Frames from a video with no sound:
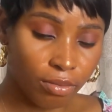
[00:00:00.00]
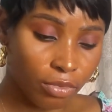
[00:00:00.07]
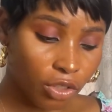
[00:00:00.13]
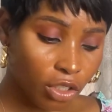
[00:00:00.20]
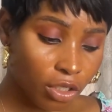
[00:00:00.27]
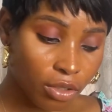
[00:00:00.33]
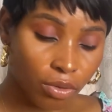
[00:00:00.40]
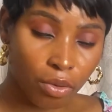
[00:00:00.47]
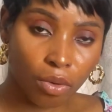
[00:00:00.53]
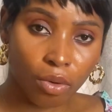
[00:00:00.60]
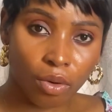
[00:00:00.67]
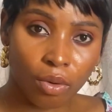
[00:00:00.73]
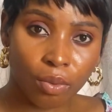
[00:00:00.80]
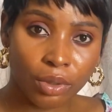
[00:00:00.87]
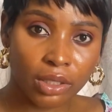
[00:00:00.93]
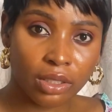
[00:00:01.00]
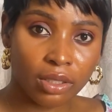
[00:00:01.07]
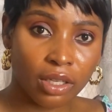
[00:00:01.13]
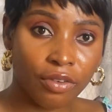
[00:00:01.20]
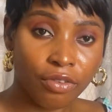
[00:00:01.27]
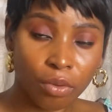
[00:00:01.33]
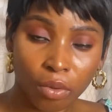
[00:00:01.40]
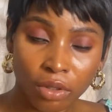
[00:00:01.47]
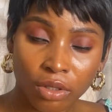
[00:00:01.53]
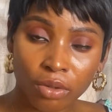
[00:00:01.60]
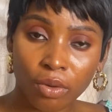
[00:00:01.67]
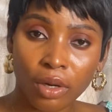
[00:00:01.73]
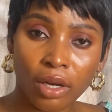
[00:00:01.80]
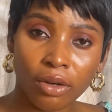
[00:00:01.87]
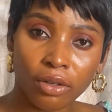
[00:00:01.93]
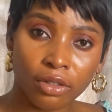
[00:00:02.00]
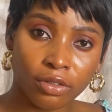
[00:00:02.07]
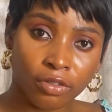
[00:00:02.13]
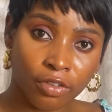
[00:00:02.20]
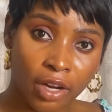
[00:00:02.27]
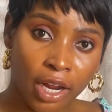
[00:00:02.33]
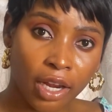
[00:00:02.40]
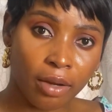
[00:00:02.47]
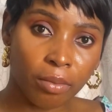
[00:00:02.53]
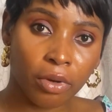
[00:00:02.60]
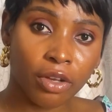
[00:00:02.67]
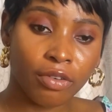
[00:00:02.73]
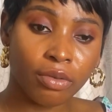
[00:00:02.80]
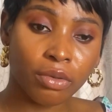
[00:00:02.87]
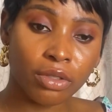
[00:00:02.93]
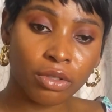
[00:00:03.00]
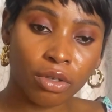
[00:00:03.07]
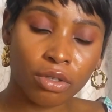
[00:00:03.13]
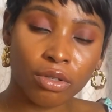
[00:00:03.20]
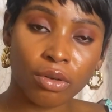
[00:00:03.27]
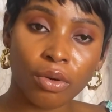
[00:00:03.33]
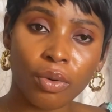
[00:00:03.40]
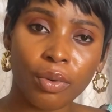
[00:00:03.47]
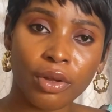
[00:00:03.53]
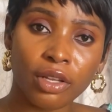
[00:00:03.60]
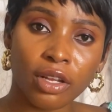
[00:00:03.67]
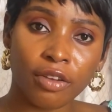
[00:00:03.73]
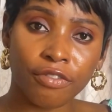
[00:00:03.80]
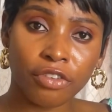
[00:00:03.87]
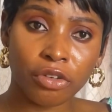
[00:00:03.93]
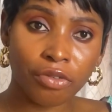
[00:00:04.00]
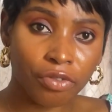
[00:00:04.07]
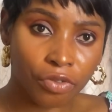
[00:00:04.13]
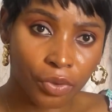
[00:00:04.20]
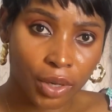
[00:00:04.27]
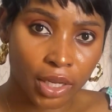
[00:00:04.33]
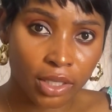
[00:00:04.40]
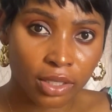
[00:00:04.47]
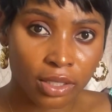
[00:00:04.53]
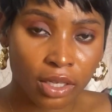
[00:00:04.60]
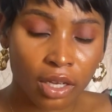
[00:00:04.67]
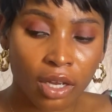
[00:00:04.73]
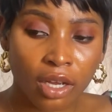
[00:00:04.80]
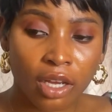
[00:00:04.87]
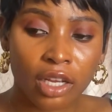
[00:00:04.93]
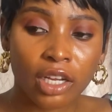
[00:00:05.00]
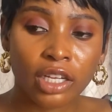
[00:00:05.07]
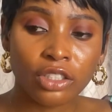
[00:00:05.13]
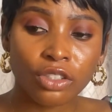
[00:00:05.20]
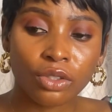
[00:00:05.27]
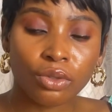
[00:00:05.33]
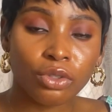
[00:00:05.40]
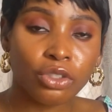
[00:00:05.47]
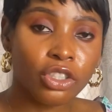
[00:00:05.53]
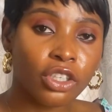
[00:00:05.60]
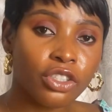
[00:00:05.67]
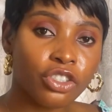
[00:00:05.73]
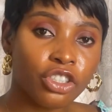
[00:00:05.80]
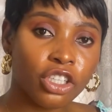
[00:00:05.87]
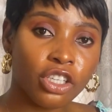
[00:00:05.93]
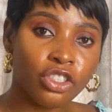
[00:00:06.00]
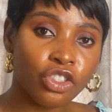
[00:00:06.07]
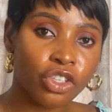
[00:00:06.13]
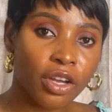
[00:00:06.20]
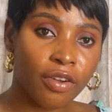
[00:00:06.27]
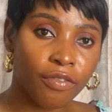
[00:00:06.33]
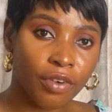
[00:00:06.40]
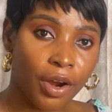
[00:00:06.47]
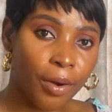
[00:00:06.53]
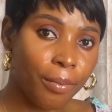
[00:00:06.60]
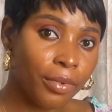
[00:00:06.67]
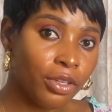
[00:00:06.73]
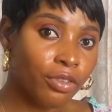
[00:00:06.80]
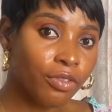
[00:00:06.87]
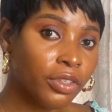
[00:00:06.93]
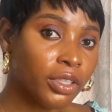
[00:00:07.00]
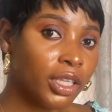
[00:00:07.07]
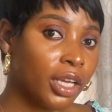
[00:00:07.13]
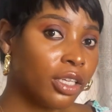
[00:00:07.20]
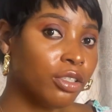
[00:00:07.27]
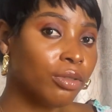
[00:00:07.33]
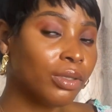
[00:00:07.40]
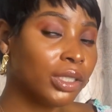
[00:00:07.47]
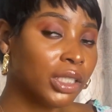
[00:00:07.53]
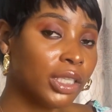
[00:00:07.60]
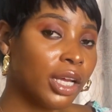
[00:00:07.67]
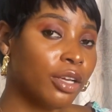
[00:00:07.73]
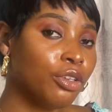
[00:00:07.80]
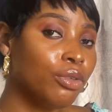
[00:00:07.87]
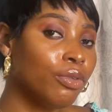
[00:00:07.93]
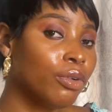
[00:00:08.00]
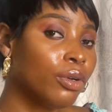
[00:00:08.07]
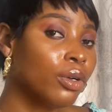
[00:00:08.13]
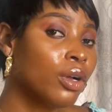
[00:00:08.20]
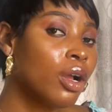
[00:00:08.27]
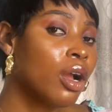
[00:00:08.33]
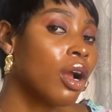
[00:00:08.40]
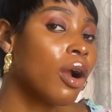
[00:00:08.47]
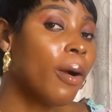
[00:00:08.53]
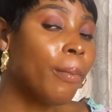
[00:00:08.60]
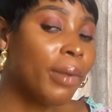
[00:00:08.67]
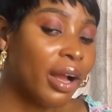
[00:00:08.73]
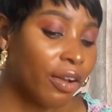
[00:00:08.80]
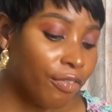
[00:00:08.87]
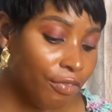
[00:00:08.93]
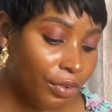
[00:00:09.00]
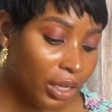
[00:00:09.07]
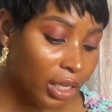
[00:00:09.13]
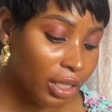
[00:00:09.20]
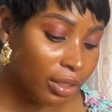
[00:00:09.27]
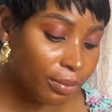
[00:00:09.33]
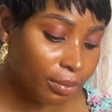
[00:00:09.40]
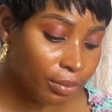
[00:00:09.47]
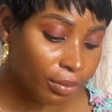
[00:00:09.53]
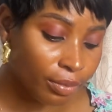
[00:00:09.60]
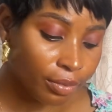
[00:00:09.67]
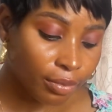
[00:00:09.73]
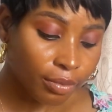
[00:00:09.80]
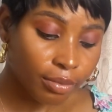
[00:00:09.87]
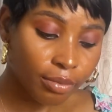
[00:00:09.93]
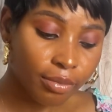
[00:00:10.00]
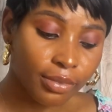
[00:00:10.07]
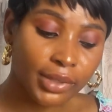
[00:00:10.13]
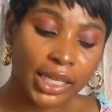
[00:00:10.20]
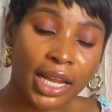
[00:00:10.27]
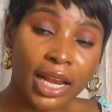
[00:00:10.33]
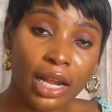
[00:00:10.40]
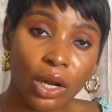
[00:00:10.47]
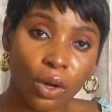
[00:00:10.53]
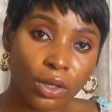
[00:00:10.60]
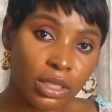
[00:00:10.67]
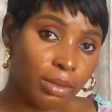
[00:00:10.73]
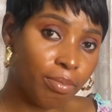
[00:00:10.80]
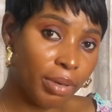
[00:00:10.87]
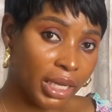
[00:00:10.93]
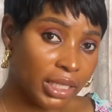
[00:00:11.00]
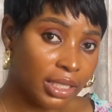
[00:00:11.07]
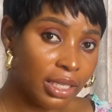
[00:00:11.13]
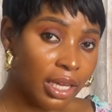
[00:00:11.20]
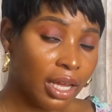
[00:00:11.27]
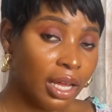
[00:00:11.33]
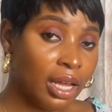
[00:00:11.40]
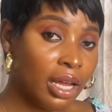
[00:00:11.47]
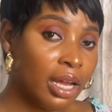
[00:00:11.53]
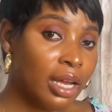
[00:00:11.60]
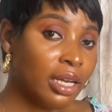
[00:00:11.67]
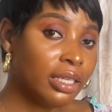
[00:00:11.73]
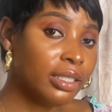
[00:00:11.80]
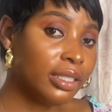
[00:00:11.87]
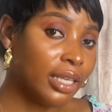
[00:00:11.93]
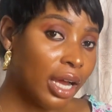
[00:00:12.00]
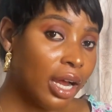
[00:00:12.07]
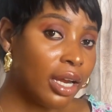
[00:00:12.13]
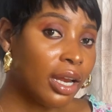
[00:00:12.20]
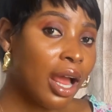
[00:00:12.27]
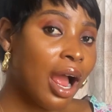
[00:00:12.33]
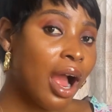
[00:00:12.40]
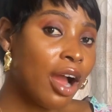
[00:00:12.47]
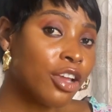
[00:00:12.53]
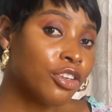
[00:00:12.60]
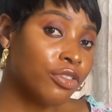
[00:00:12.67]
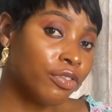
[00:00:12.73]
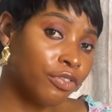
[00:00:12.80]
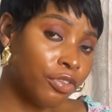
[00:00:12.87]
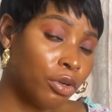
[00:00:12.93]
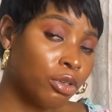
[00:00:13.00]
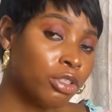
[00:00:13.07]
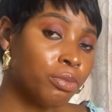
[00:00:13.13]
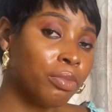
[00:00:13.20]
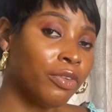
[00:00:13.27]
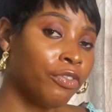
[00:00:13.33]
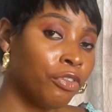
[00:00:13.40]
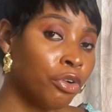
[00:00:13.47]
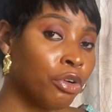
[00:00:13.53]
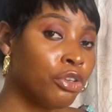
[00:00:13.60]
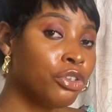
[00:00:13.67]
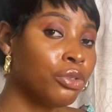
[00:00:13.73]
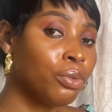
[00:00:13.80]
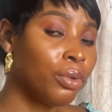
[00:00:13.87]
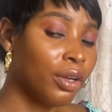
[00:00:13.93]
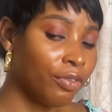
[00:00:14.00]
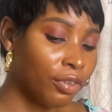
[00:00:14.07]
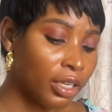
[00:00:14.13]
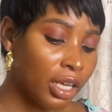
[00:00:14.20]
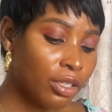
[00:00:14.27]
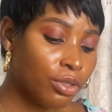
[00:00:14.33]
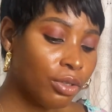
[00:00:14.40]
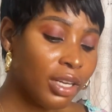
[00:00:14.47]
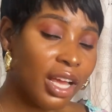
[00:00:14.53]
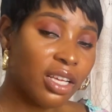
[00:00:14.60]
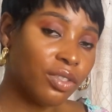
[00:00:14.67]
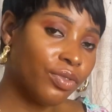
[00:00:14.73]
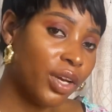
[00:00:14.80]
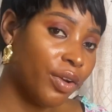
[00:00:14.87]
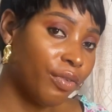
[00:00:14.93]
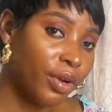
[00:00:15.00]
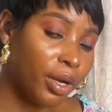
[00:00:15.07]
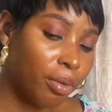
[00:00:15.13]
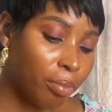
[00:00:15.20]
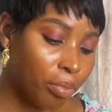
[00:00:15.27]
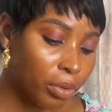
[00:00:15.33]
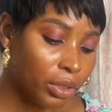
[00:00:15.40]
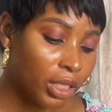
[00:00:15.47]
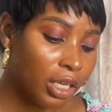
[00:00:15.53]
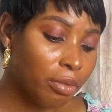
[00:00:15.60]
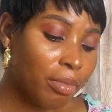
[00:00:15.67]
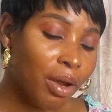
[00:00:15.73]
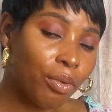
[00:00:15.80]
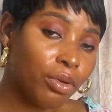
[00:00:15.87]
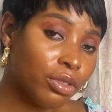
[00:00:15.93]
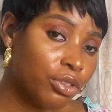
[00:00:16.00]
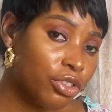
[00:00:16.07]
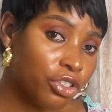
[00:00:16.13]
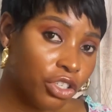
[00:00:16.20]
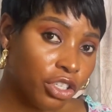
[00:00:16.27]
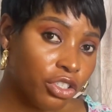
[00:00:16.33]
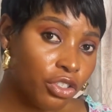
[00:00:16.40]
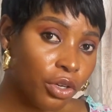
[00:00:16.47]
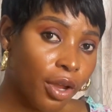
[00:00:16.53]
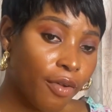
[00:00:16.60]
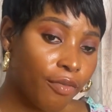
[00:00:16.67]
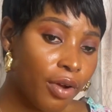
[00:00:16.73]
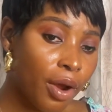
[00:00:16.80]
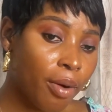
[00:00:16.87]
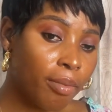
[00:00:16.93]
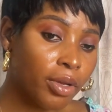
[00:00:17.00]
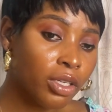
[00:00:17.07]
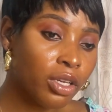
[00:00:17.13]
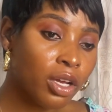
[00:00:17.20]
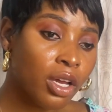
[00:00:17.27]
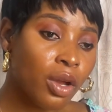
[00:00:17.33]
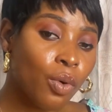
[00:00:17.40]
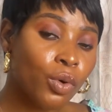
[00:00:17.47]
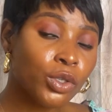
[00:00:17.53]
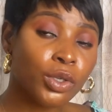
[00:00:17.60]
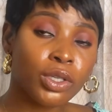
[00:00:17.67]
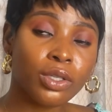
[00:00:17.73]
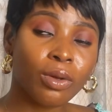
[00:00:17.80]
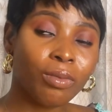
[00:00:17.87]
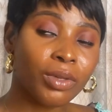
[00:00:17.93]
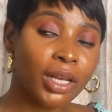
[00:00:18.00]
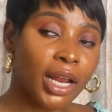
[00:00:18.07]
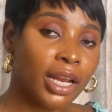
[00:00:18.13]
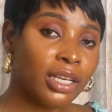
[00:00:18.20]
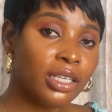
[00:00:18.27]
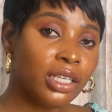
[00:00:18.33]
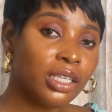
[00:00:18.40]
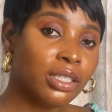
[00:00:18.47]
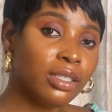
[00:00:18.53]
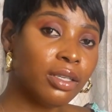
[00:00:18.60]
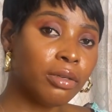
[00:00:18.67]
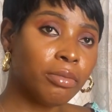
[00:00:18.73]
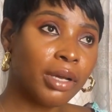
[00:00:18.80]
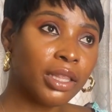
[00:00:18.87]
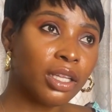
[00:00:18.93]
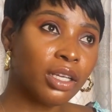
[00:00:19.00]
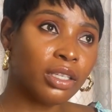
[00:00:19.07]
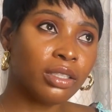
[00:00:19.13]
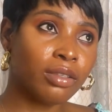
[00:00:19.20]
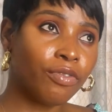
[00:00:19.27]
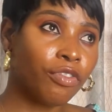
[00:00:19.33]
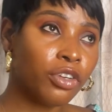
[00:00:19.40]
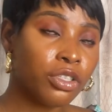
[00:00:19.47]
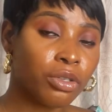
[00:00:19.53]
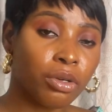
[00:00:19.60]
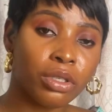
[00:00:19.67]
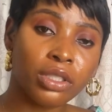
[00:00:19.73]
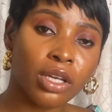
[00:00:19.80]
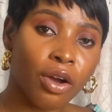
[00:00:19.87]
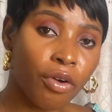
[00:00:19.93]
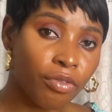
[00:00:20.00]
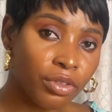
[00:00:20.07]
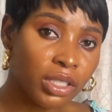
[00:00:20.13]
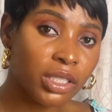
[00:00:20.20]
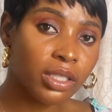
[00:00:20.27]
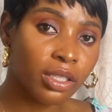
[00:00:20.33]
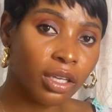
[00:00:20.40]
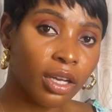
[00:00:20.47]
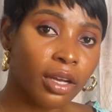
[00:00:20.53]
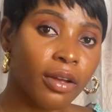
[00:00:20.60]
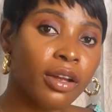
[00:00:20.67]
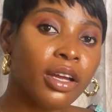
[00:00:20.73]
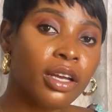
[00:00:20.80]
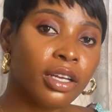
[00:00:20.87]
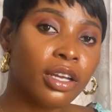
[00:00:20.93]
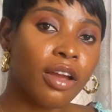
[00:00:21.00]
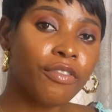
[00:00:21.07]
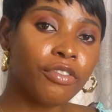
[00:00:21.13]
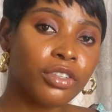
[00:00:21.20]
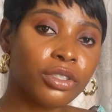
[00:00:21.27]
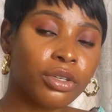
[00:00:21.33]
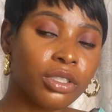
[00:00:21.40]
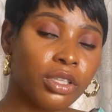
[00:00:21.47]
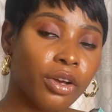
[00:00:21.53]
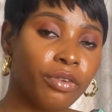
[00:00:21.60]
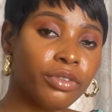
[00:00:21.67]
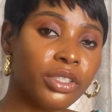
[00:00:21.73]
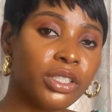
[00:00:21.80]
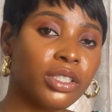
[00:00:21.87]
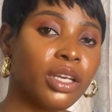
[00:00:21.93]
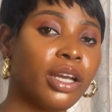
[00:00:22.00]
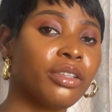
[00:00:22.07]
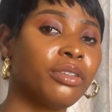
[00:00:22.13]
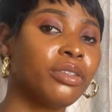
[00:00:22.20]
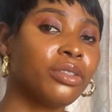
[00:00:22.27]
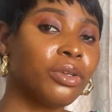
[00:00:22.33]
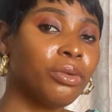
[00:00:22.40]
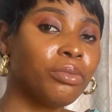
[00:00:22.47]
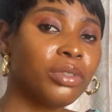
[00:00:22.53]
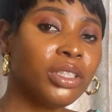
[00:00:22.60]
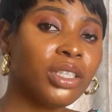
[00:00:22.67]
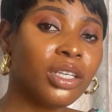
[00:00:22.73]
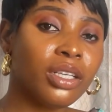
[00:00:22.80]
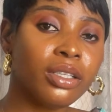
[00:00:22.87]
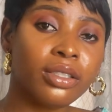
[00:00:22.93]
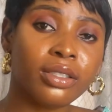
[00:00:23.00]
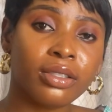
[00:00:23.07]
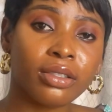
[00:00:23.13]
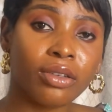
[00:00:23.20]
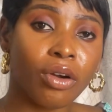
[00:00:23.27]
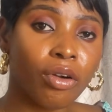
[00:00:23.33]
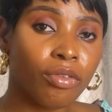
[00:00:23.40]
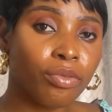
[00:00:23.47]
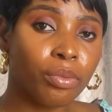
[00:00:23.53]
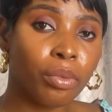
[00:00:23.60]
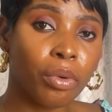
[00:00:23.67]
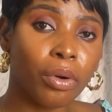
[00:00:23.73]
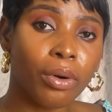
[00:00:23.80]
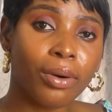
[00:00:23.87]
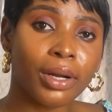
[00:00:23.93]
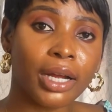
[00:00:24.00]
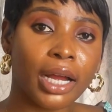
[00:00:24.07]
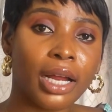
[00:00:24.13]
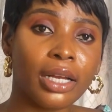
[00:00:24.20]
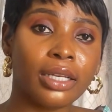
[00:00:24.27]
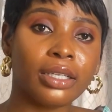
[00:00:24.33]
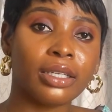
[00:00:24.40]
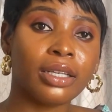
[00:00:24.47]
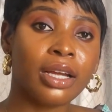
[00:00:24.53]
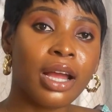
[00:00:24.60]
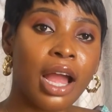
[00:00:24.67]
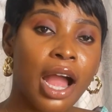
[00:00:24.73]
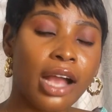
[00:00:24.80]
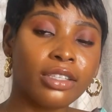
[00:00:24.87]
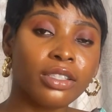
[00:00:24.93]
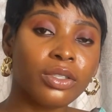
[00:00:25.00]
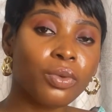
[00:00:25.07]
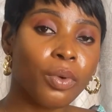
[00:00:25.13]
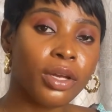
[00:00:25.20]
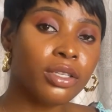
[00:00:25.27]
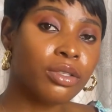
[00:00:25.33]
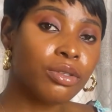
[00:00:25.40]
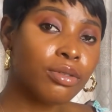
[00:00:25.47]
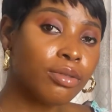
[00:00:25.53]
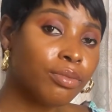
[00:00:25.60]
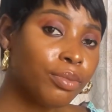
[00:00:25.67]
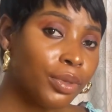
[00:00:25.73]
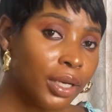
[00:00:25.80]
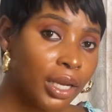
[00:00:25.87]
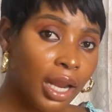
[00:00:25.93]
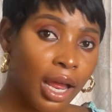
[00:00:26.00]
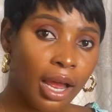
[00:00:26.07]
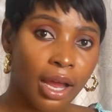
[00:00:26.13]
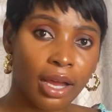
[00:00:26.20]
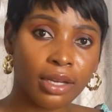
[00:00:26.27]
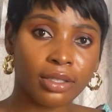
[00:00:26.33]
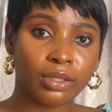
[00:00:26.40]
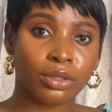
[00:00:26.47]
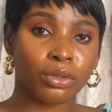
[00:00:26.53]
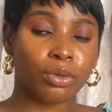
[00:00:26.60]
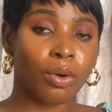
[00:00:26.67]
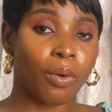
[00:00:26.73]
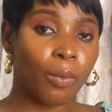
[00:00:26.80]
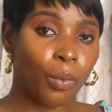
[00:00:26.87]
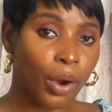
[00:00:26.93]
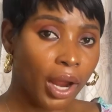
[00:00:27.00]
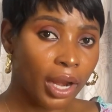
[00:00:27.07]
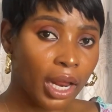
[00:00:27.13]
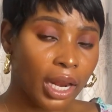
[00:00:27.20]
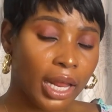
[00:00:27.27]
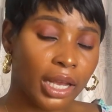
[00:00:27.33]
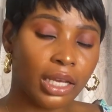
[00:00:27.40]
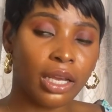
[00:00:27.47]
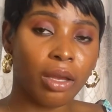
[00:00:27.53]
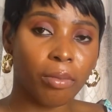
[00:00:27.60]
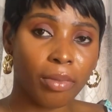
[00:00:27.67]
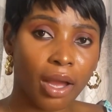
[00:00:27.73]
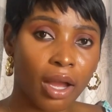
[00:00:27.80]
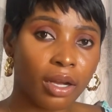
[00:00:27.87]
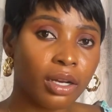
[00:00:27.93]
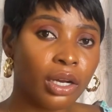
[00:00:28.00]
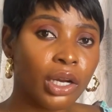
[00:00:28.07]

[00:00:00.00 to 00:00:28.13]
just go with if you want to go alone fine but if you want to also go with a few friends you can just go just change your environment you that you see that you come back feeling a lot better than how you felt before you went for that so that's very very important you might want to change your environment which was something i did um, i think first quarter of this year yeah first quarter of this year i took some days off work and i just went to relax to unwind and i came back